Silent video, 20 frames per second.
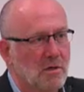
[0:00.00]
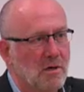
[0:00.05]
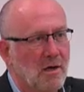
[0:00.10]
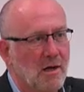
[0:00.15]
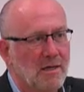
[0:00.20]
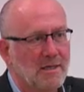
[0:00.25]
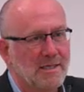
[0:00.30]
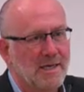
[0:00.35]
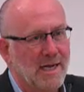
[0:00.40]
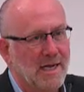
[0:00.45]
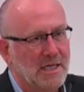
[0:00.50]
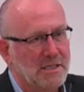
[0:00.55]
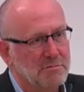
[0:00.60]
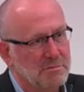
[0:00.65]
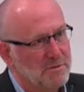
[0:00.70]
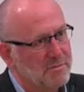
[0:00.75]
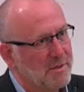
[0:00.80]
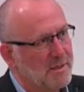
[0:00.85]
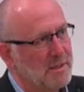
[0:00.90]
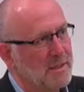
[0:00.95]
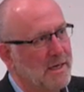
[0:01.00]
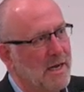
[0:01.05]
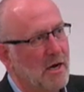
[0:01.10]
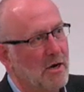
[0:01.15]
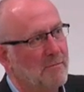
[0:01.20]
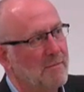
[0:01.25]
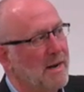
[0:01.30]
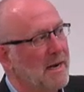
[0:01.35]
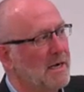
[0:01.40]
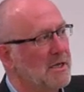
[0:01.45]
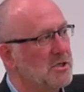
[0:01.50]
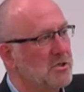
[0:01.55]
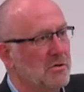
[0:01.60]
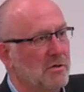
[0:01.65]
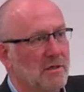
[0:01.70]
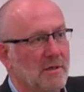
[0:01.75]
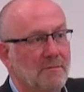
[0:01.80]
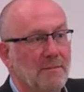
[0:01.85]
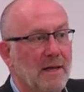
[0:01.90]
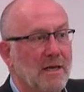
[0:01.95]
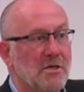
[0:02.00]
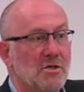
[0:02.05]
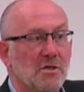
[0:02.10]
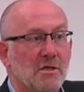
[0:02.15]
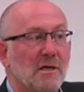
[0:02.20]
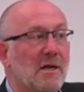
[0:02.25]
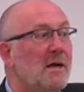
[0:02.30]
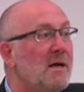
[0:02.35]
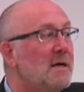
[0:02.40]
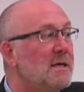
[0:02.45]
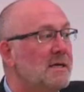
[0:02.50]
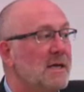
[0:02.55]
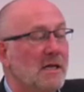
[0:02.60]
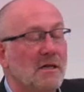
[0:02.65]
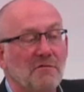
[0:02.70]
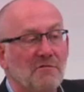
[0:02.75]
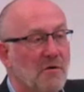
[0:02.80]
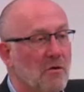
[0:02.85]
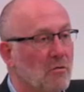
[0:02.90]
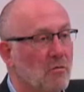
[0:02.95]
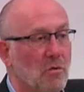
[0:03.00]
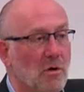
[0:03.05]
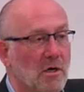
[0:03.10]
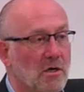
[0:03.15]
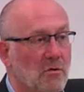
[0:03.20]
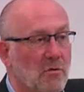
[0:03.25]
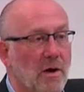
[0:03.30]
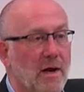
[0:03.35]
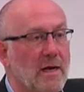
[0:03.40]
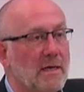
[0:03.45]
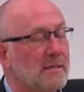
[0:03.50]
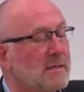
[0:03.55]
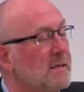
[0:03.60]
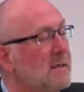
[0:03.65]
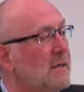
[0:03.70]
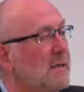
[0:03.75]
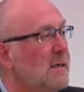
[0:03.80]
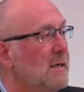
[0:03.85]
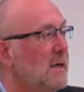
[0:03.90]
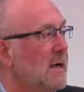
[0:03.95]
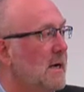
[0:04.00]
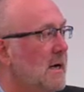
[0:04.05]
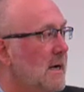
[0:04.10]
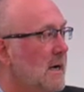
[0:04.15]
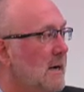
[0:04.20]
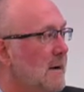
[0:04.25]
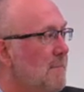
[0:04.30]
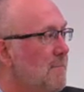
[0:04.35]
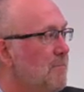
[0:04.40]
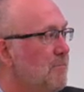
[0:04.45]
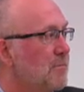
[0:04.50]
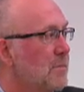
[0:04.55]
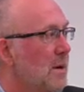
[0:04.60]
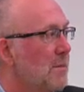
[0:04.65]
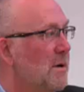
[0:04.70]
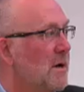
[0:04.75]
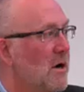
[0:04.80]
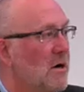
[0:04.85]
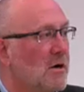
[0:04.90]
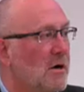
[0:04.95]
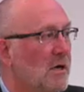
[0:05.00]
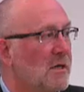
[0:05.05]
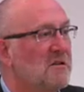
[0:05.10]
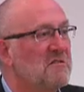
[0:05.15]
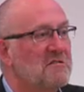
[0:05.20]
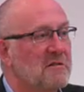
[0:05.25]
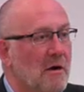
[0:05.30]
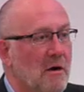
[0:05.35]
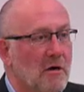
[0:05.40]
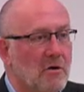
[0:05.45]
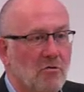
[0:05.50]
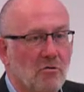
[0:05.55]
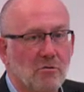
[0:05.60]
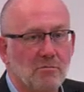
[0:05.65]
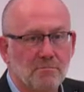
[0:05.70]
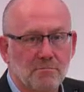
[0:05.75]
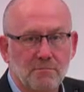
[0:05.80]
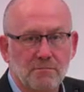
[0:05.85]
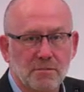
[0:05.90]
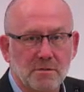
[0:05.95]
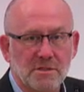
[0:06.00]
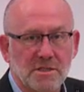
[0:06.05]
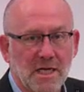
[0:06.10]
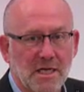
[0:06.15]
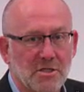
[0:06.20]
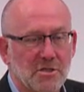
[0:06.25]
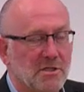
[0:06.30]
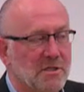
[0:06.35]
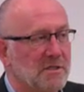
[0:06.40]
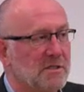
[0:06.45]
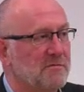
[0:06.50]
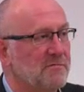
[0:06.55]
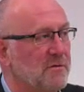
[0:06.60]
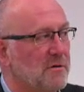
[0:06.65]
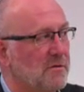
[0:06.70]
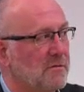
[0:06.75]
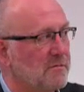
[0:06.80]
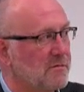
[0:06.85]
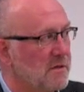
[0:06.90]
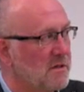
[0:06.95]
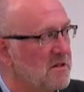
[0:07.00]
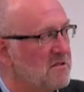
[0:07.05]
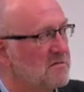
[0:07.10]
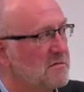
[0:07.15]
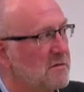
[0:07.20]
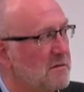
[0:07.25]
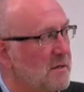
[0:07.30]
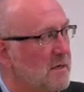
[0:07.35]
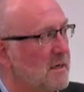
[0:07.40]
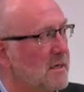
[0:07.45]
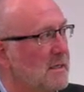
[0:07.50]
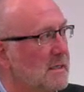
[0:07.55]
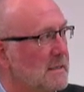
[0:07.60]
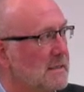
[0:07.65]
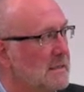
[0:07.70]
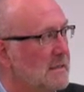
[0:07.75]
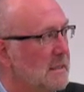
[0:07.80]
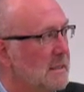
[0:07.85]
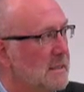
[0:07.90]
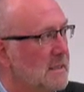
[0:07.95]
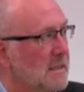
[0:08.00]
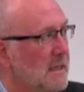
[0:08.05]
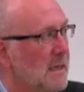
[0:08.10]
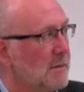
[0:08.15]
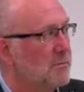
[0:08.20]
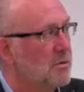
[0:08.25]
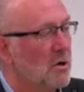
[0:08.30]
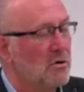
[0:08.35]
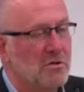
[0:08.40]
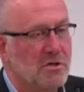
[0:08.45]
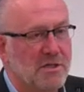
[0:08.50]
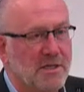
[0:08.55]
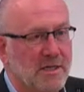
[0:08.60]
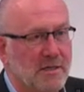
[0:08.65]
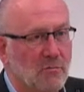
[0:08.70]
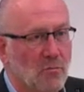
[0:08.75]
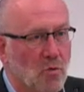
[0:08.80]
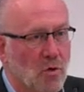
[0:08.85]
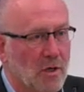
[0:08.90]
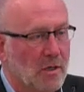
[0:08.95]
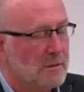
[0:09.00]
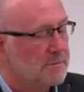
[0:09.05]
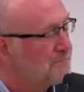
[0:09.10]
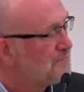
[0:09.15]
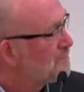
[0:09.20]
contacts between the care manager and the patient. Telephone worked great, but at least our group sessions for this approach didn't work.